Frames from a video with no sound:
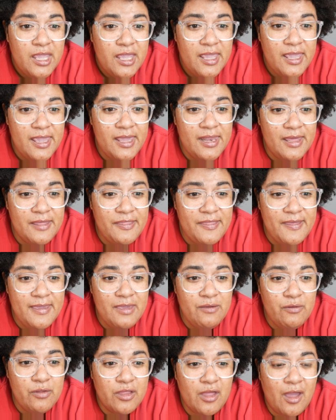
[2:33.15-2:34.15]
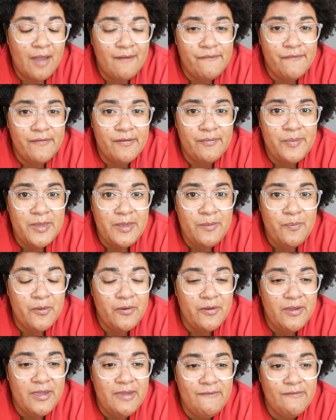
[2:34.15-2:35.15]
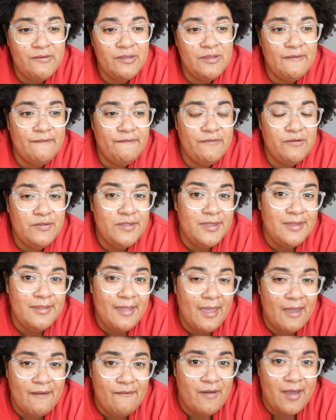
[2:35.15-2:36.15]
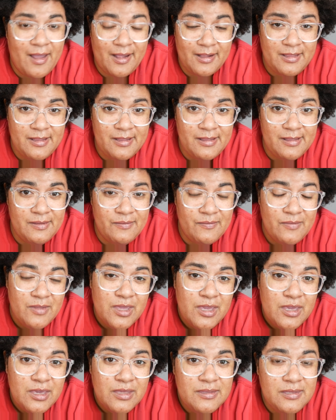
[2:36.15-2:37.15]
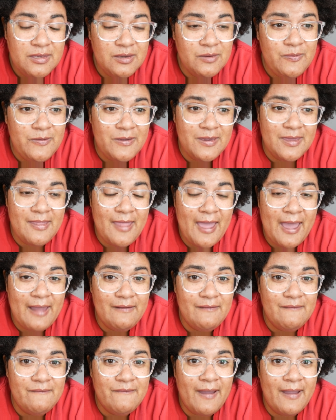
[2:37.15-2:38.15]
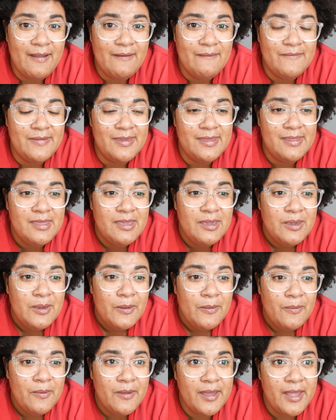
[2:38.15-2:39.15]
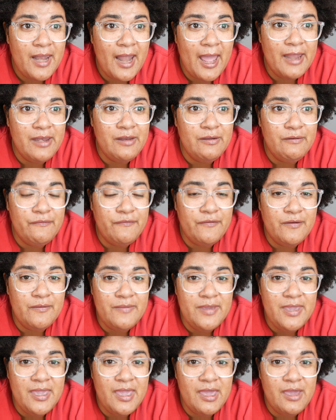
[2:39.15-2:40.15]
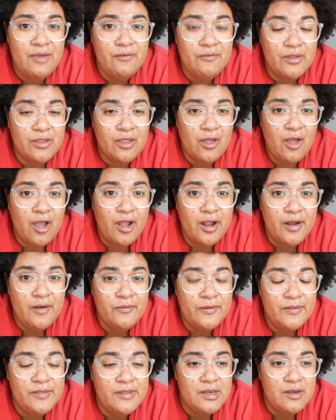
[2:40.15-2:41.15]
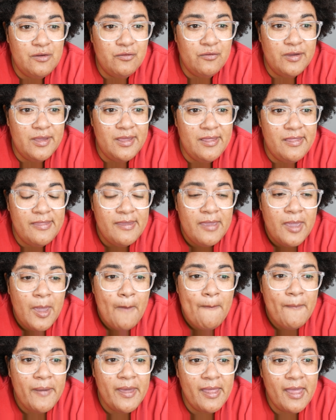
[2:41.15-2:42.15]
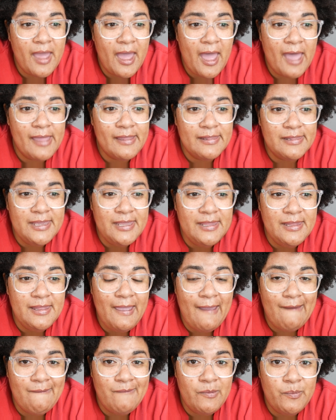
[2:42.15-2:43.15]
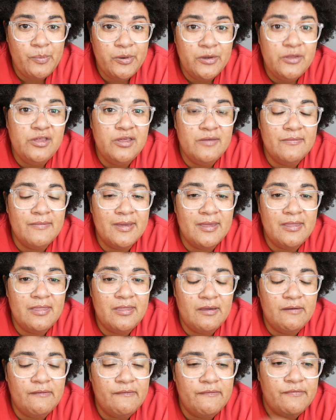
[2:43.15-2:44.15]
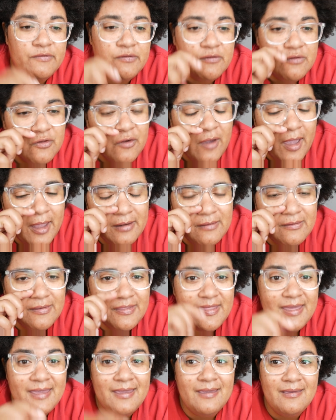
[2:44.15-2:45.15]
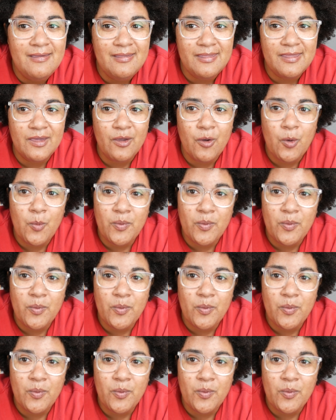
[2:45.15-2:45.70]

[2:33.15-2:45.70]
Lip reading: And I think it was hard for people, even if you didn't have autism, to be in that environment. But I know for me, it was hard with the noise. But lately, I've been pushing myself to try new things and go